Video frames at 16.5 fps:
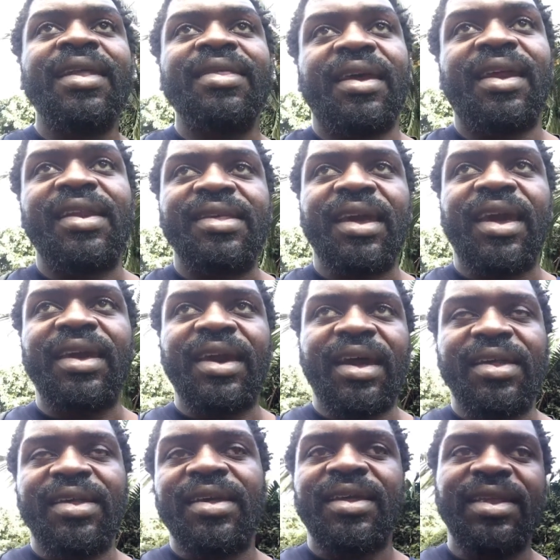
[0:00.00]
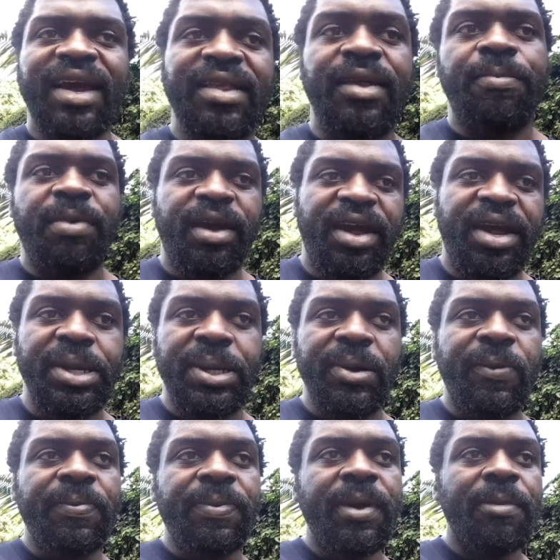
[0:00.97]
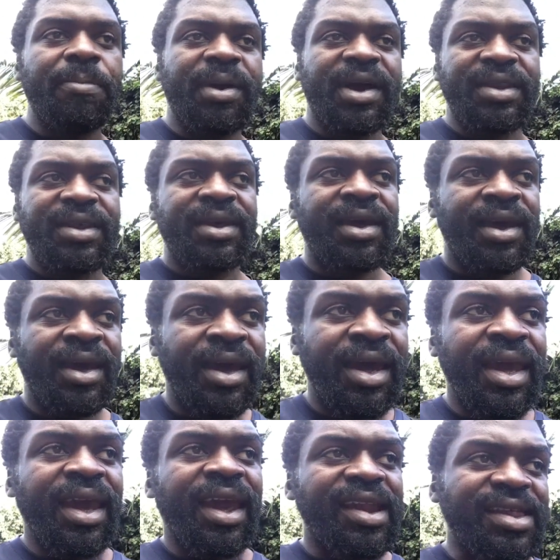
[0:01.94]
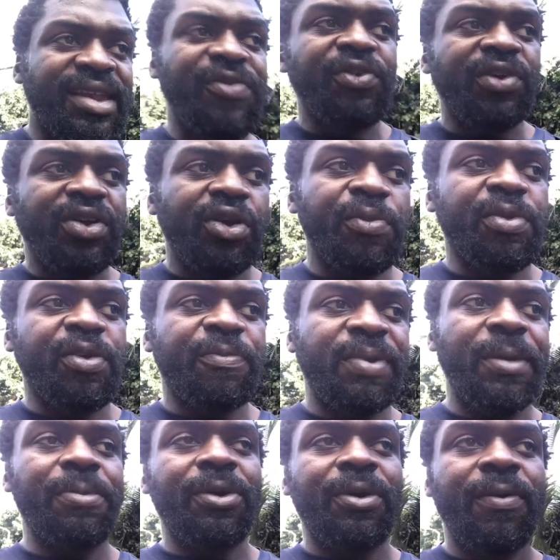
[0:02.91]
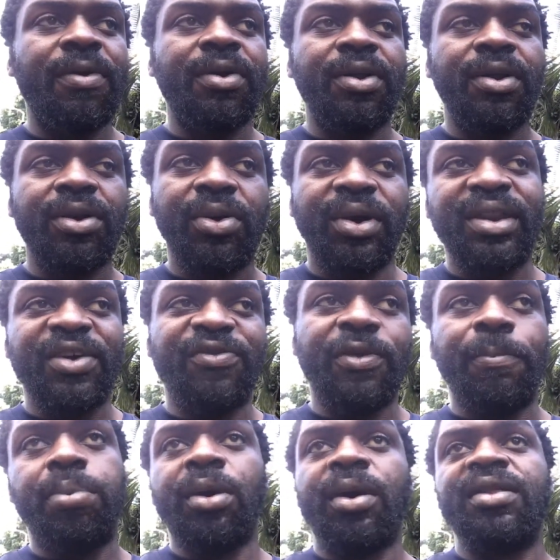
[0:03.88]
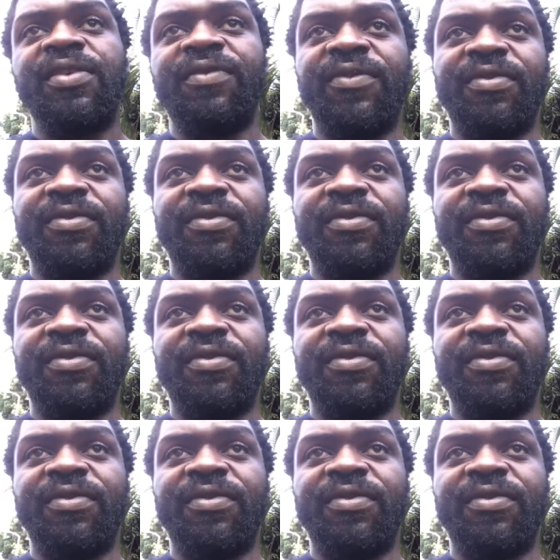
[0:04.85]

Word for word: then I'd say yes, that's a big issue. But it's different groups of people knowing different points of